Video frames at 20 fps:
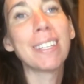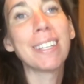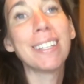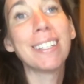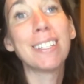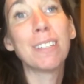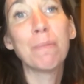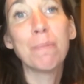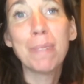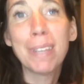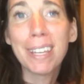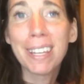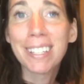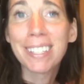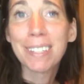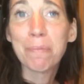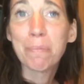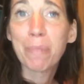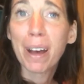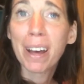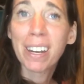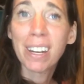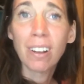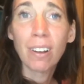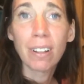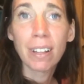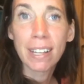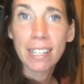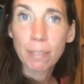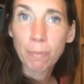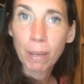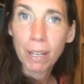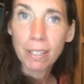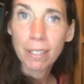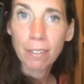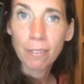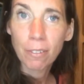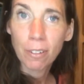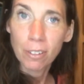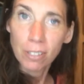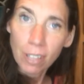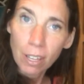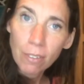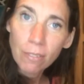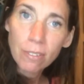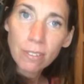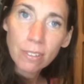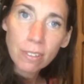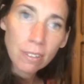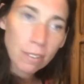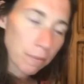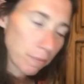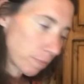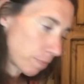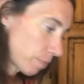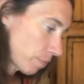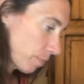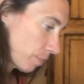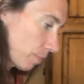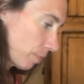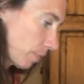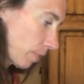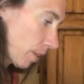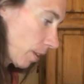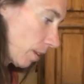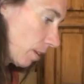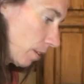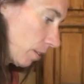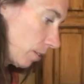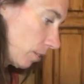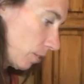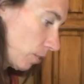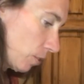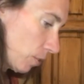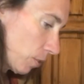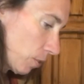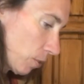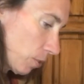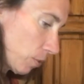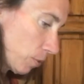And to me, it's embodying all aspects of ourselves. So